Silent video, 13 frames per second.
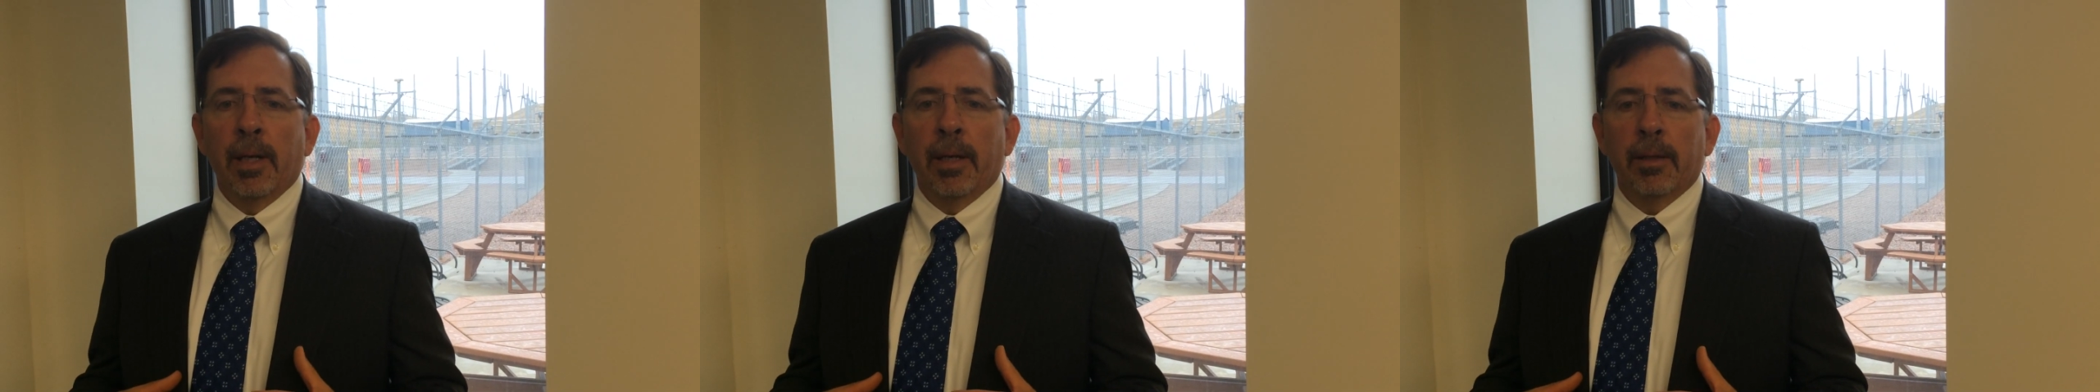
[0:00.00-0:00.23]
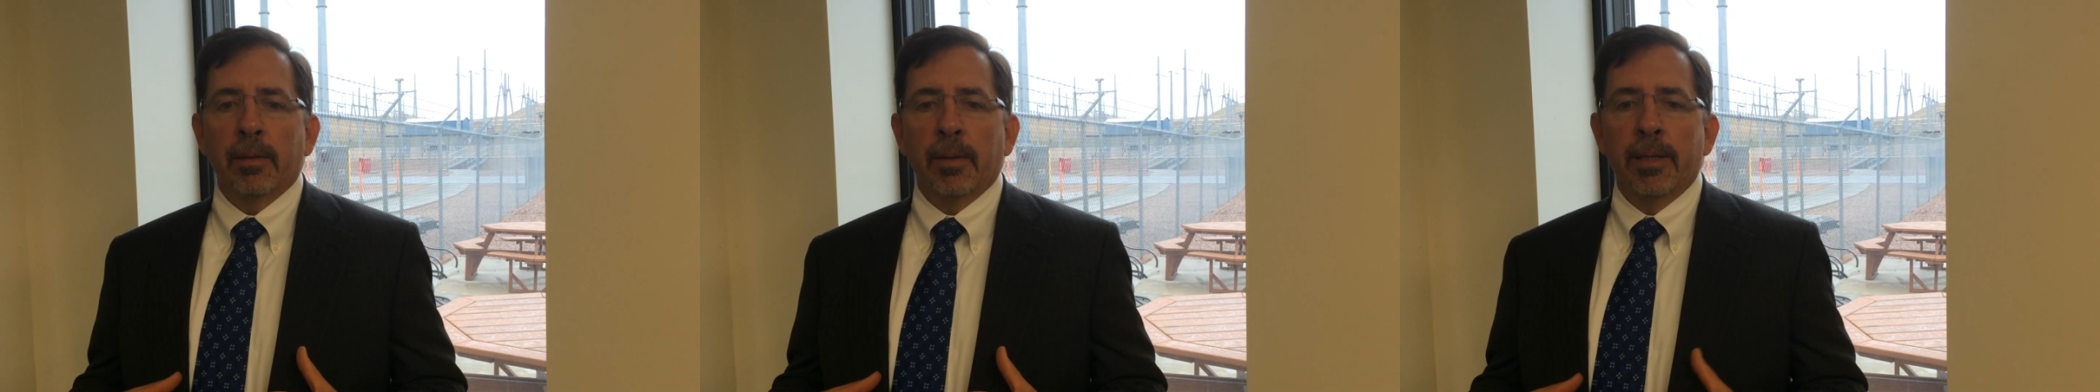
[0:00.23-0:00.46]

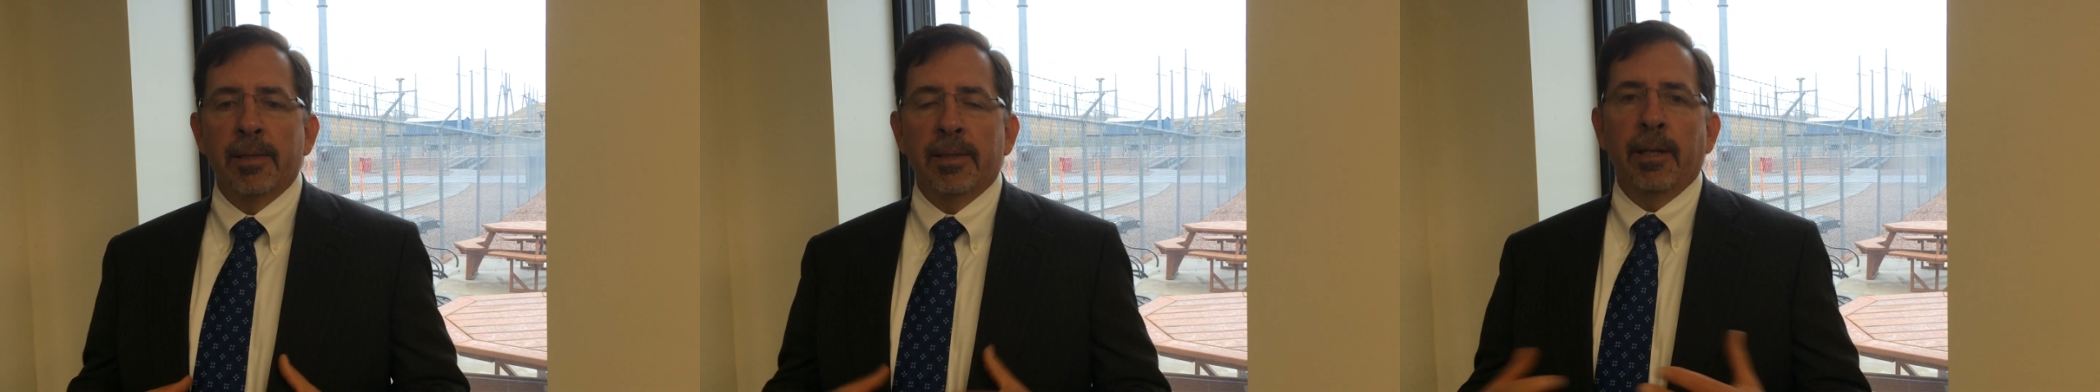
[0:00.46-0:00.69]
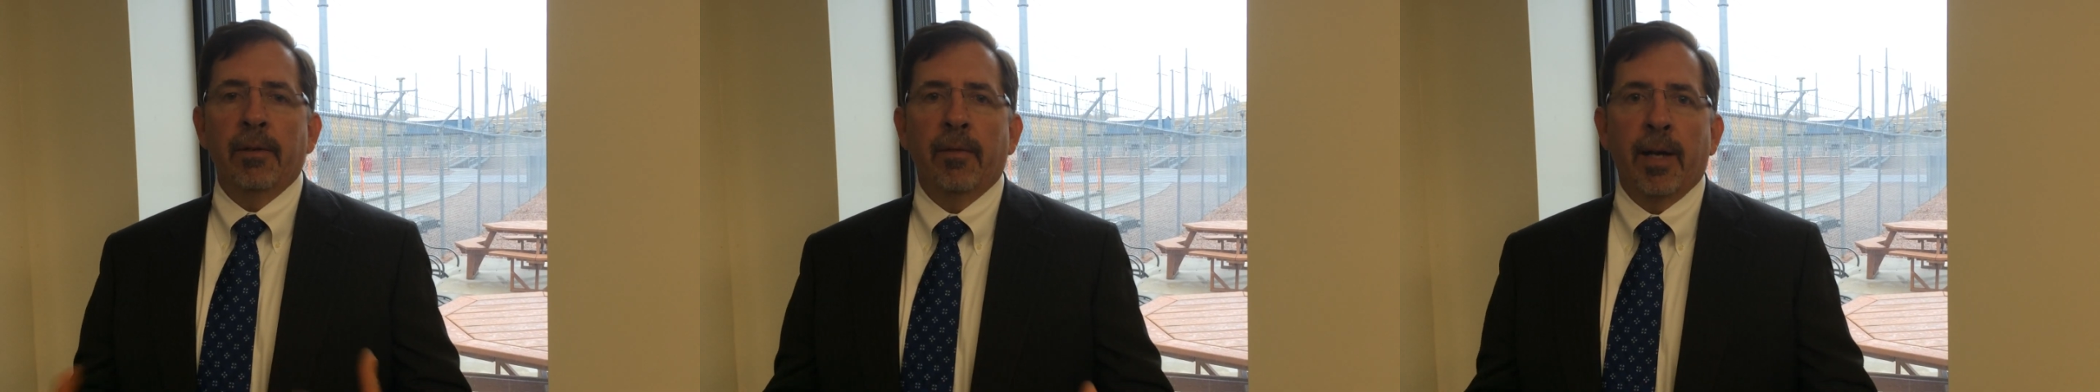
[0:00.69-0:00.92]
uh,
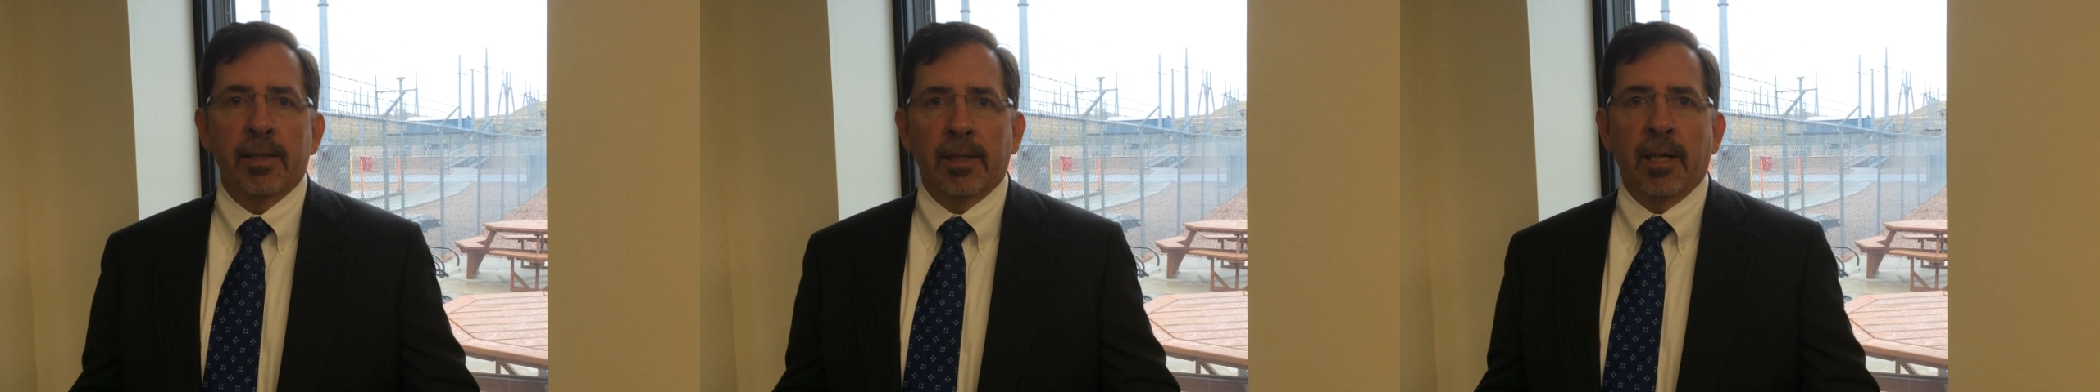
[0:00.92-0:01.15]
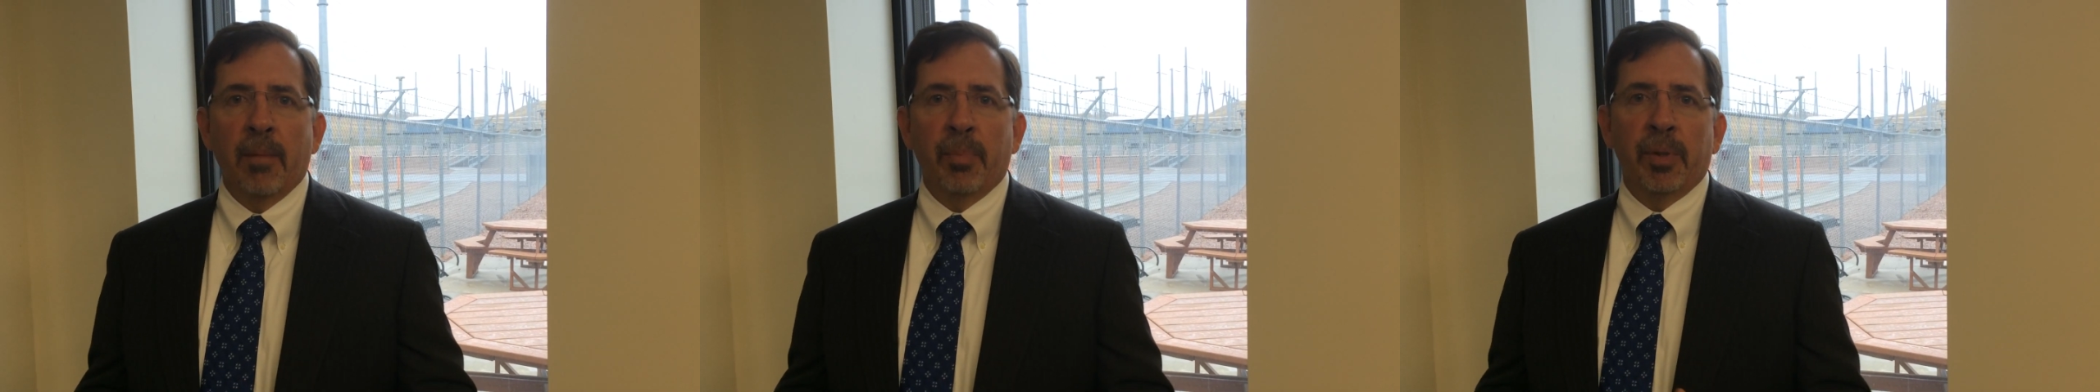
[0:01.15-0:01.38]
incentivize a
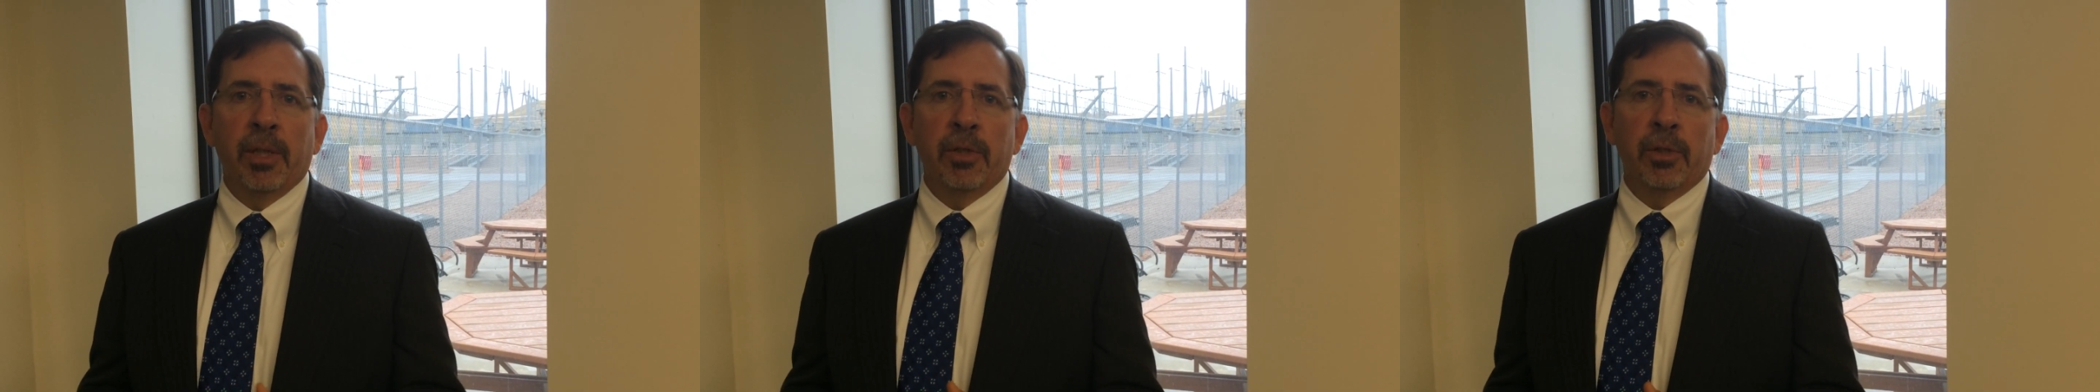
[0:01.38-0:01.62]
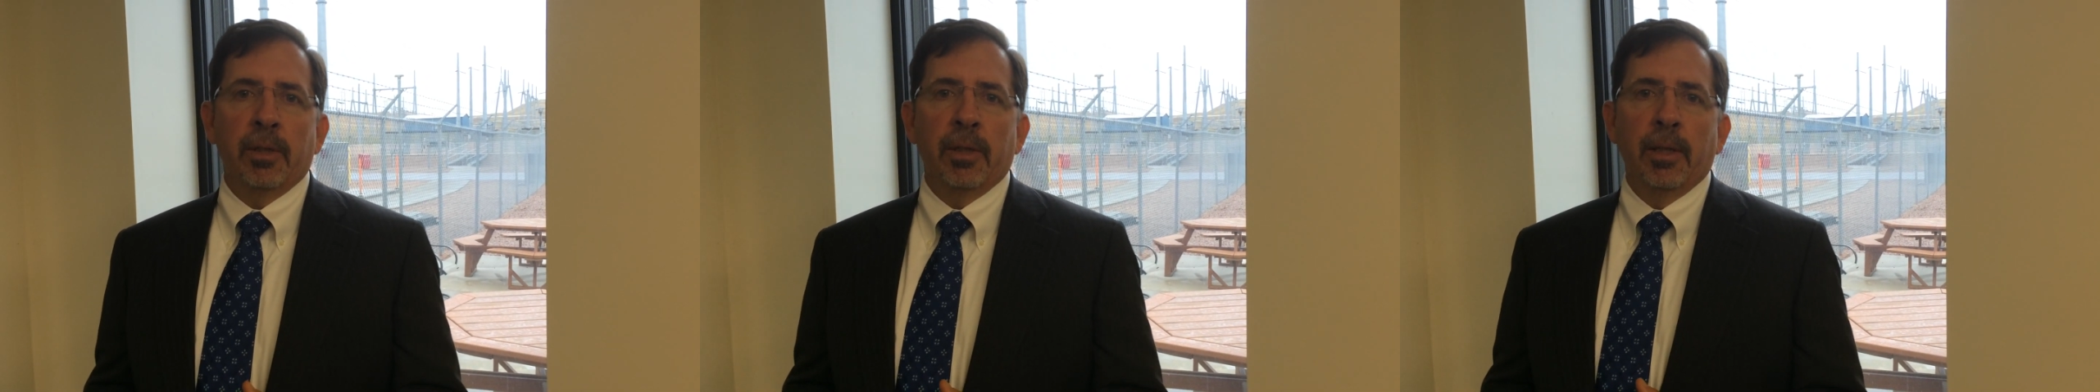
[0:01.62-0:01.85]

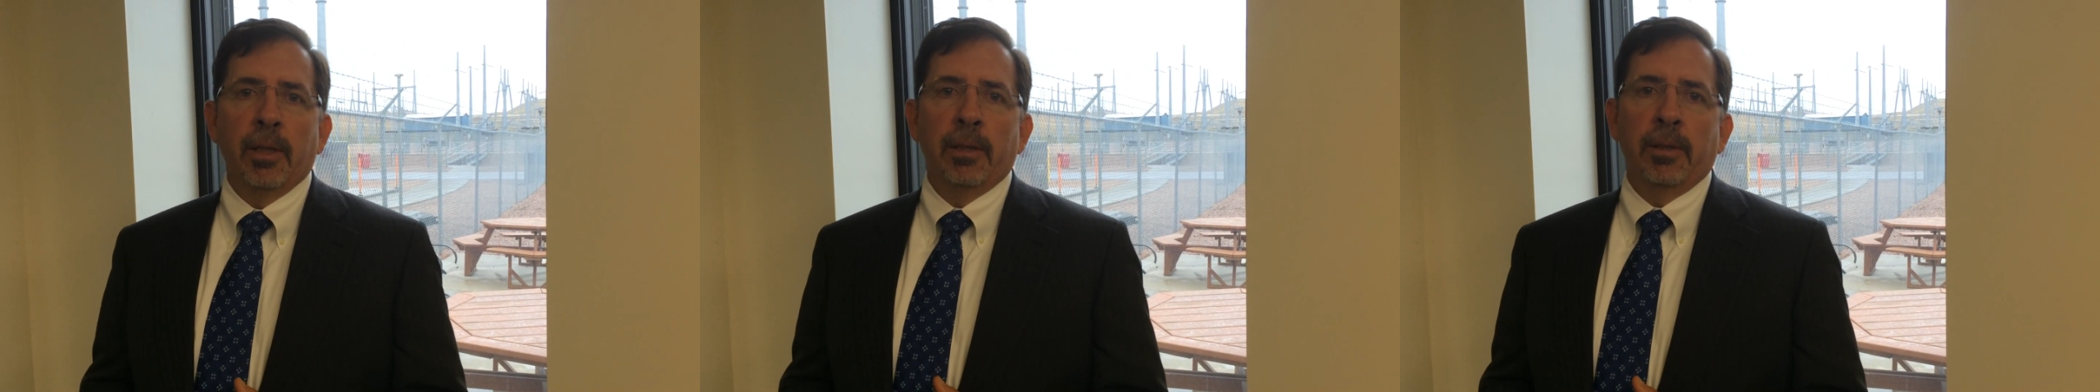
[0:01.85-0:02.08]
competition